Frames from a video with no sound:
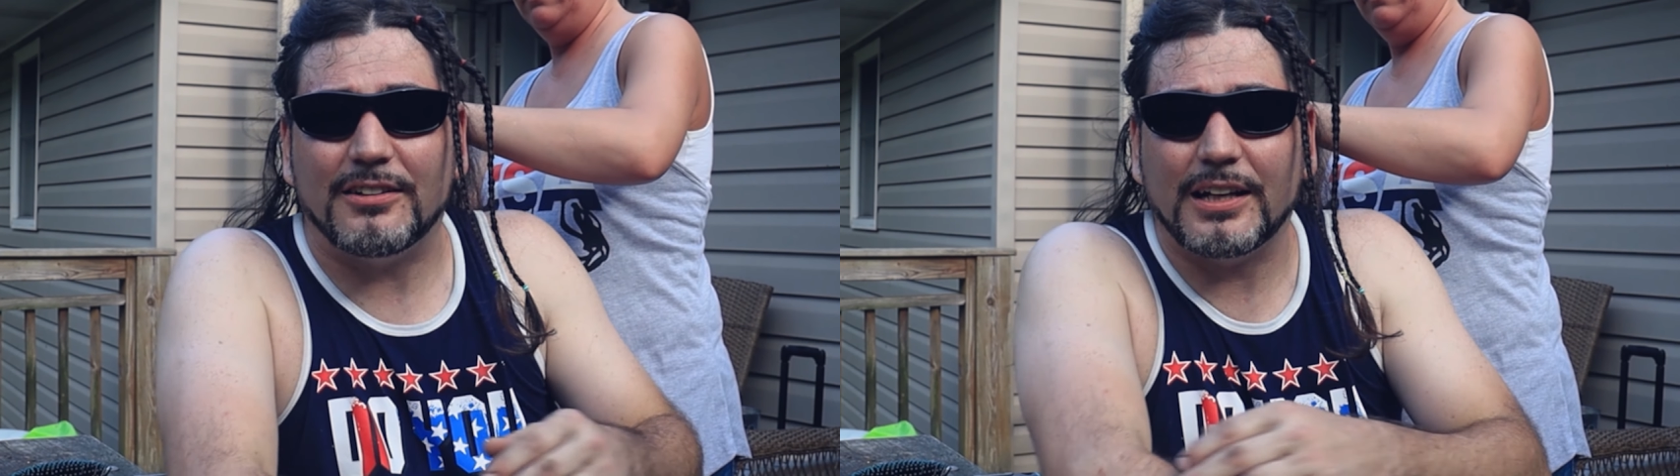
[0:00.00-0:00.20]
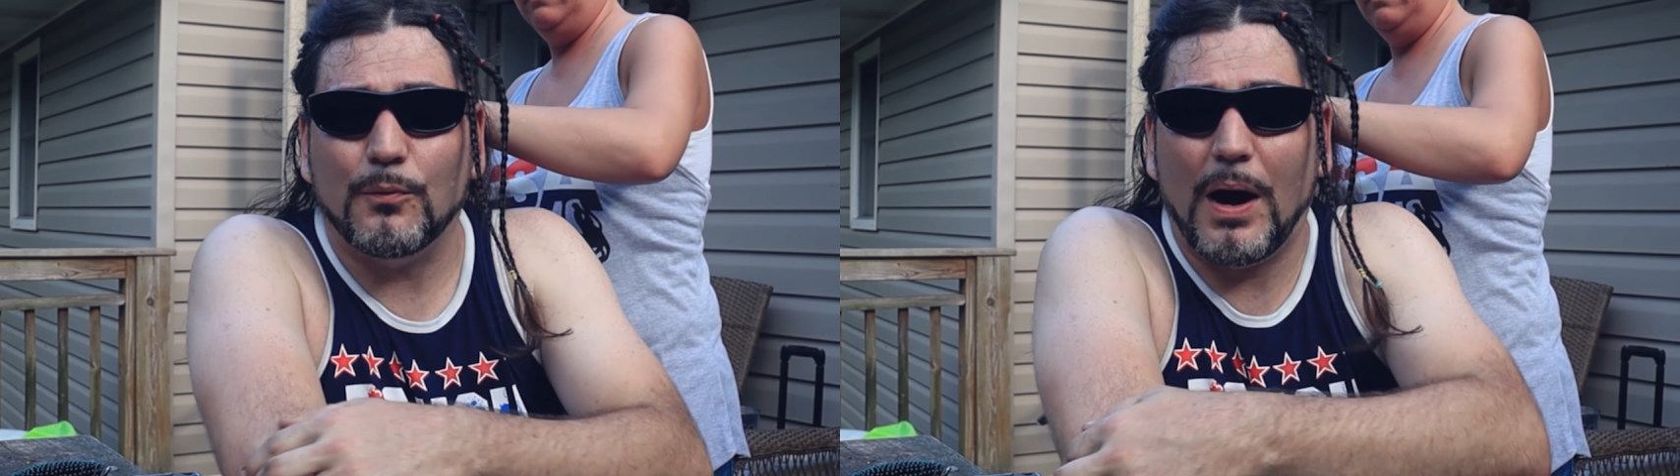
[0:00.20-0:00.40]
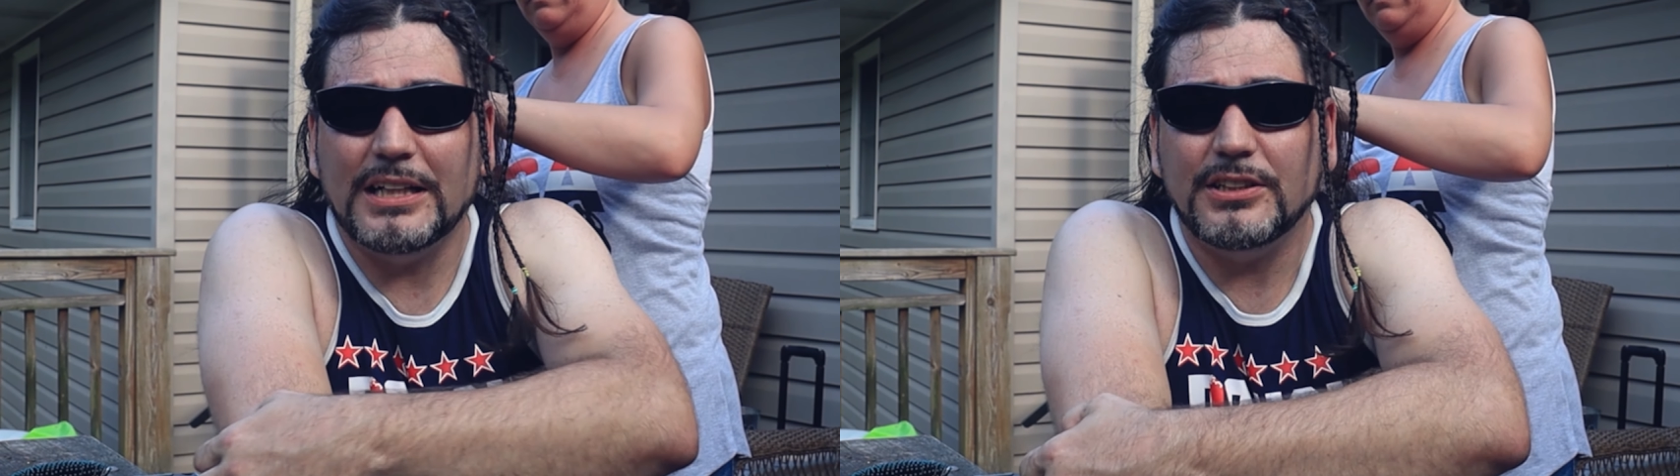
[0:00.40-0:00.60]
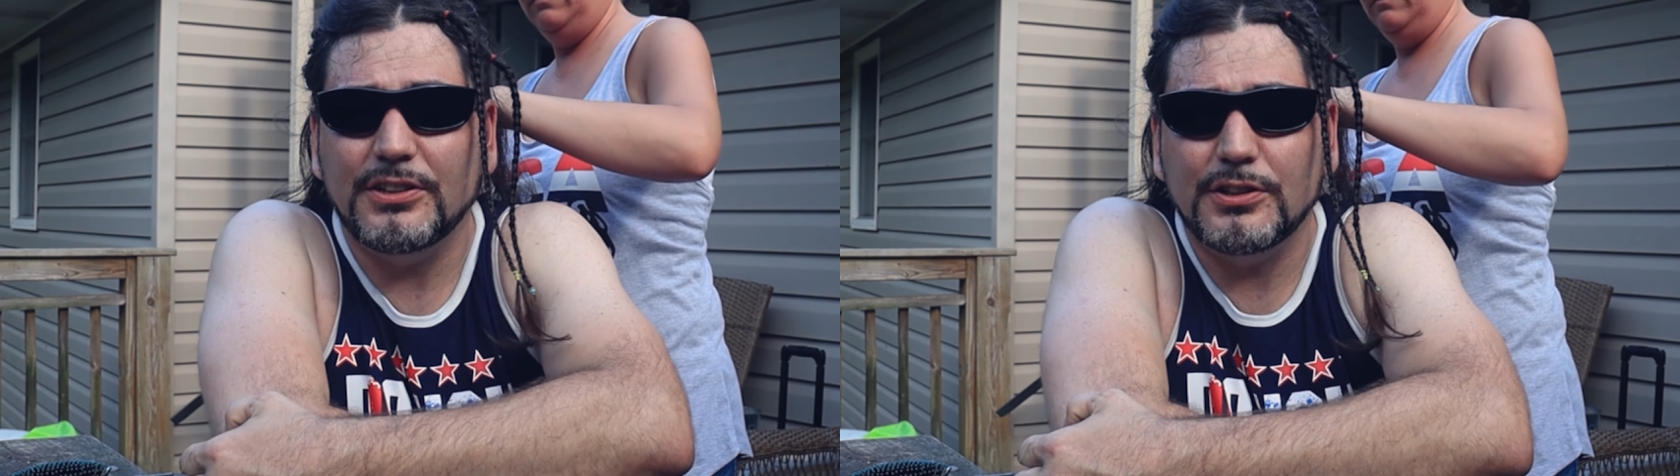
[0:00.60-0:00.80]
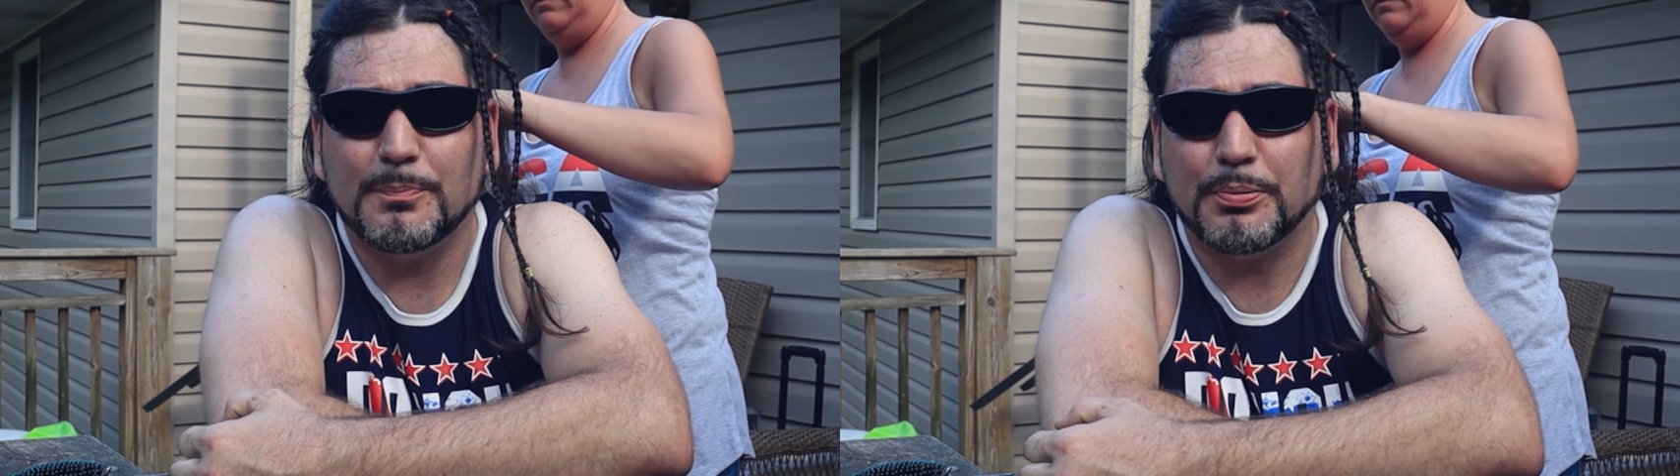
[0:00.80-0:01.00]
Like, why did you,
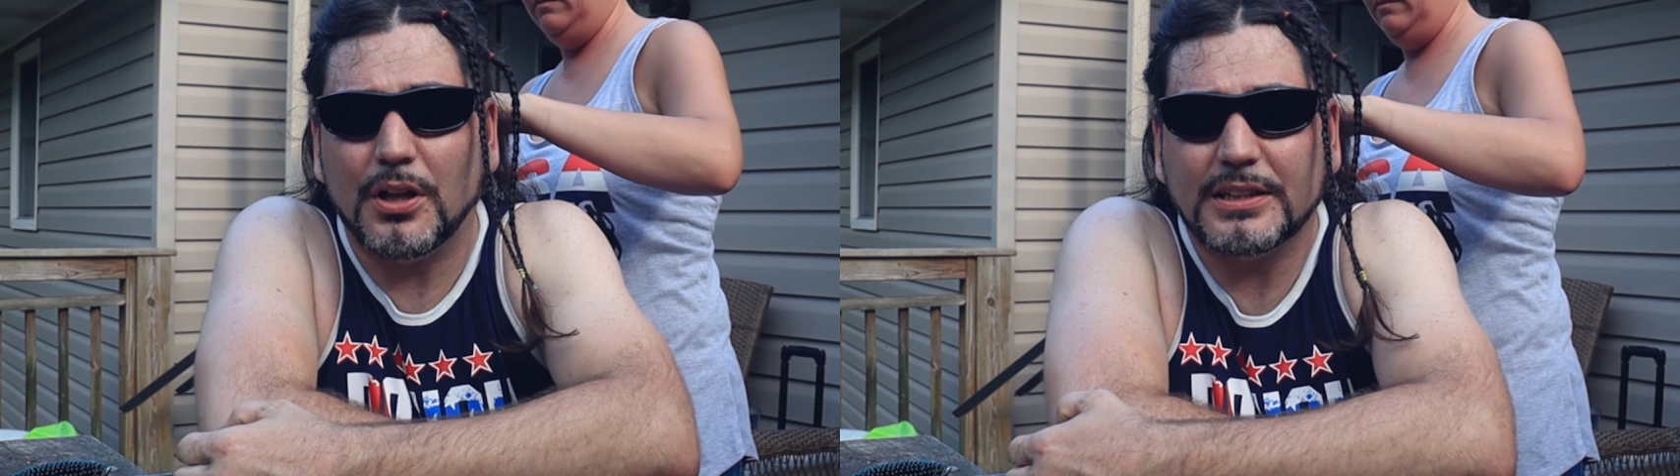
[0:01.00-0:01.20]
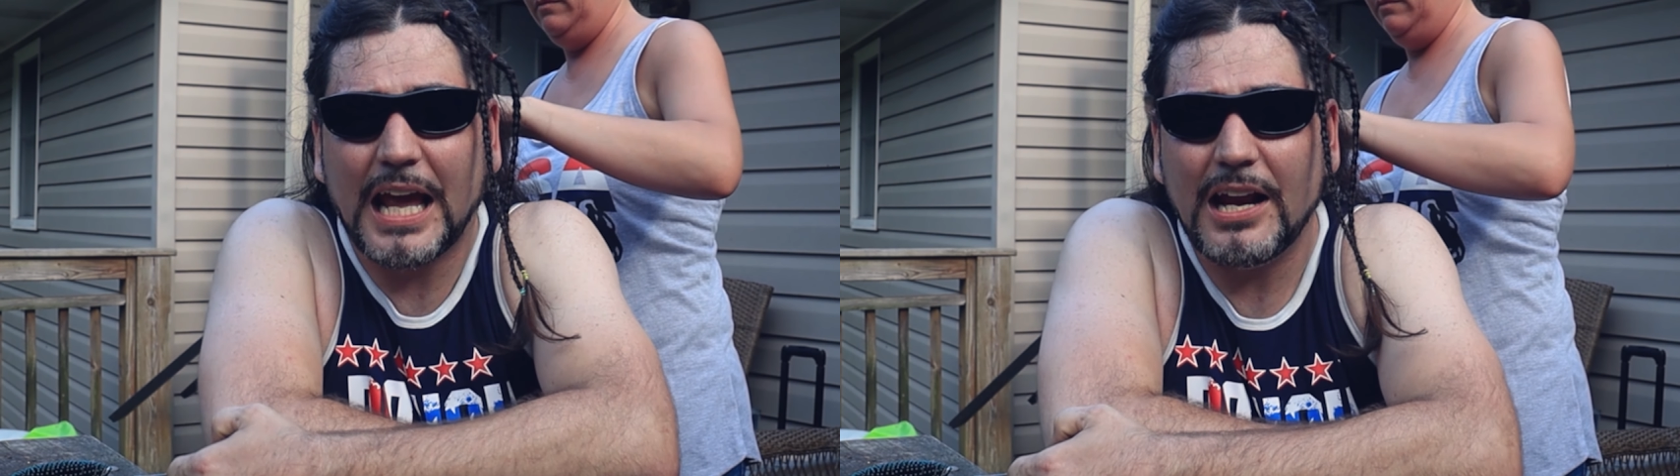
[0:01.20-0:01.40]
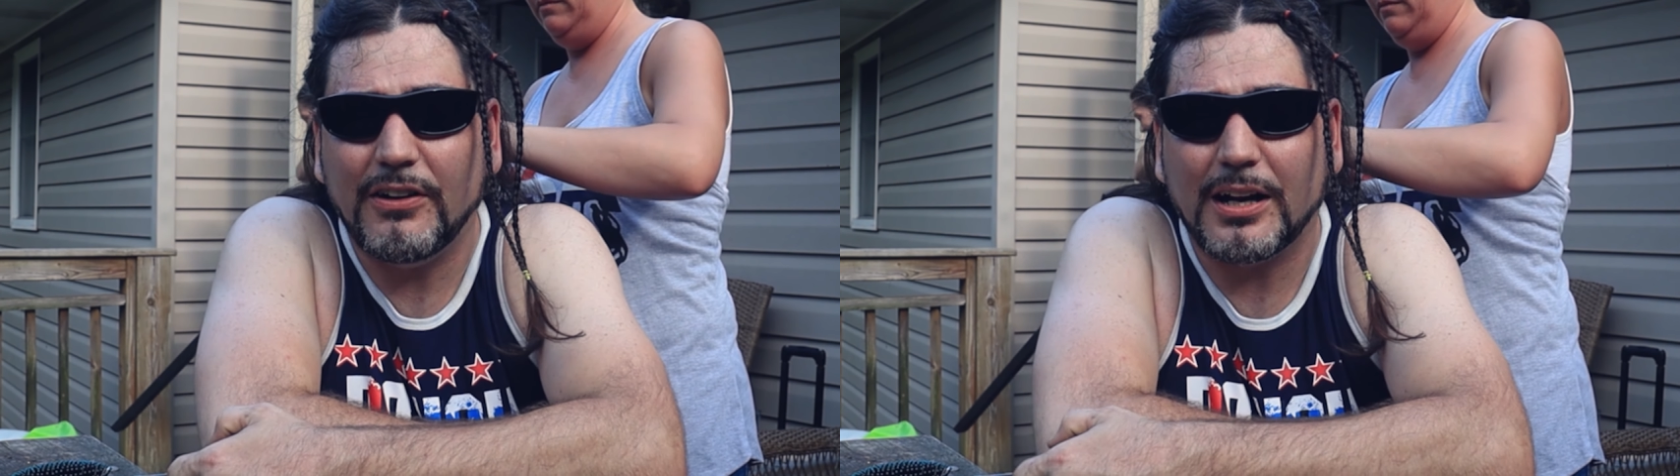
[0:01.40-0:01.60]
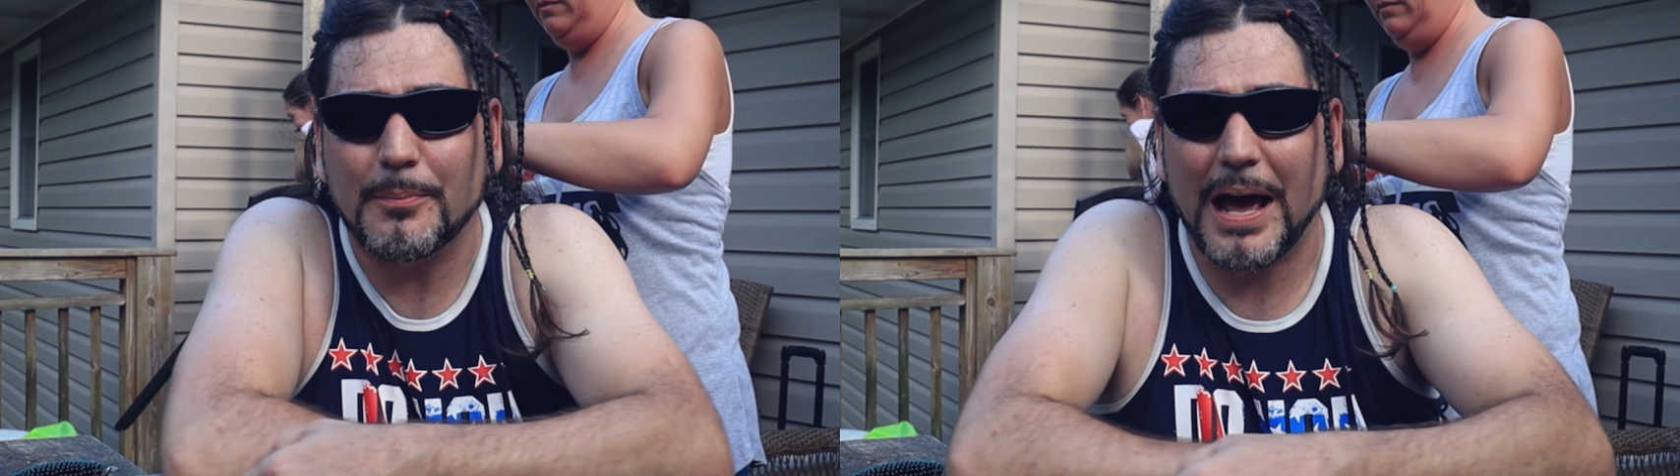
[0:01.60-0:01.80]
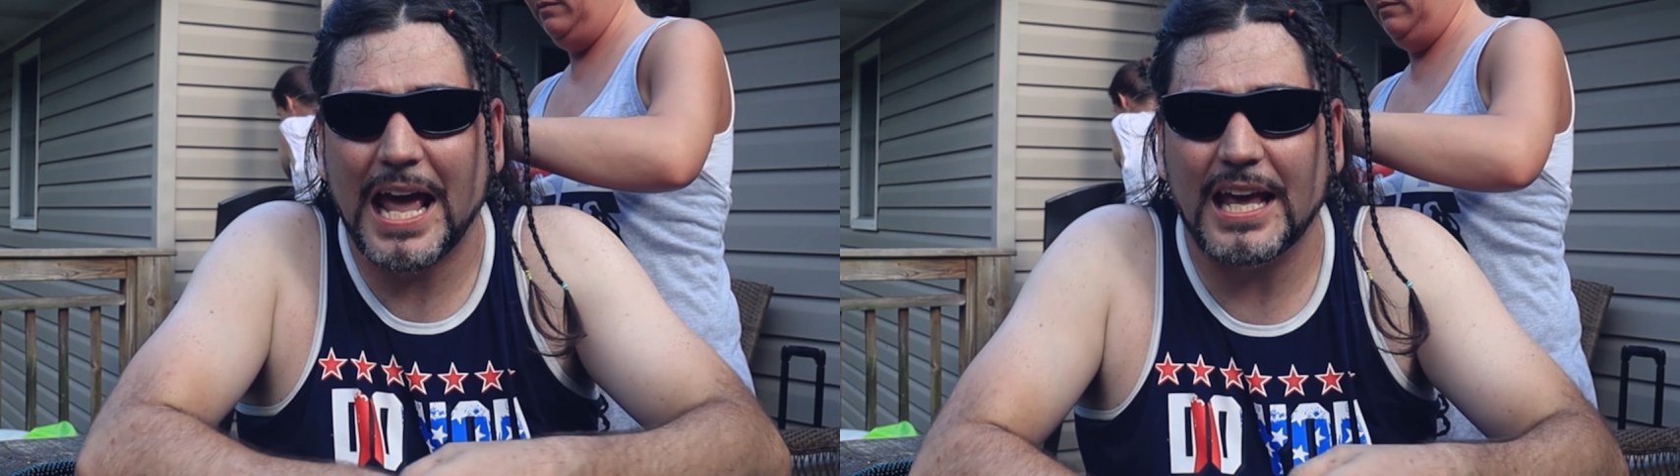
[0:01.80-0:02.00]
you just pluck hair out of
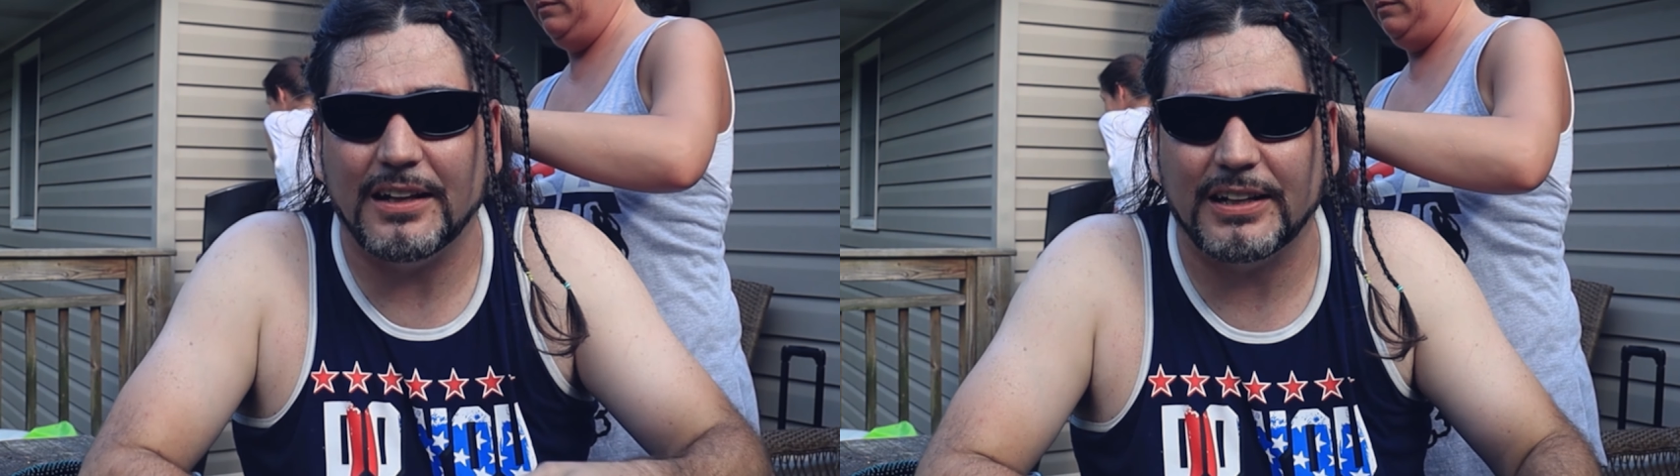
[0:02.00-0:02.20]
my head?